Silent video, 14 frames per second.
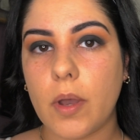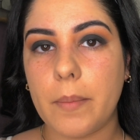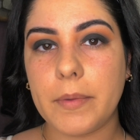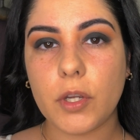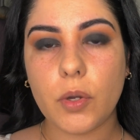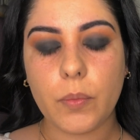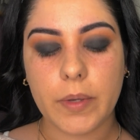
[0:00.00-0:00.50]
I'm
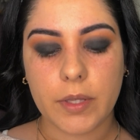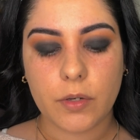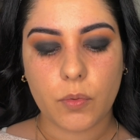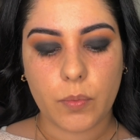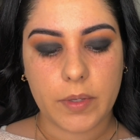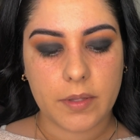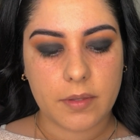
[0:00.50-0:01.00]
going to go
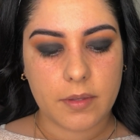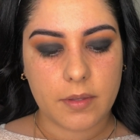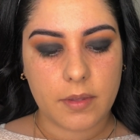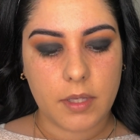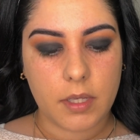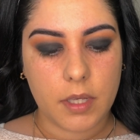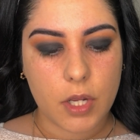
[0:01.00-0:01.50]
in with
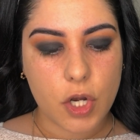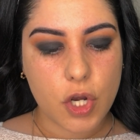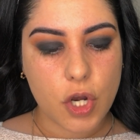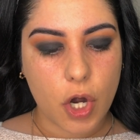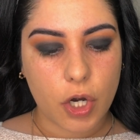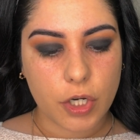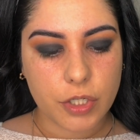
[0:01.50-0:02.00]
the
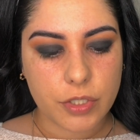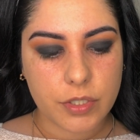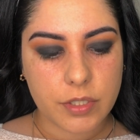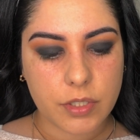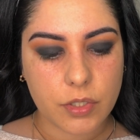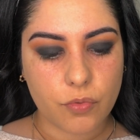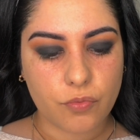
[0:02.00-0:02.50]
NARS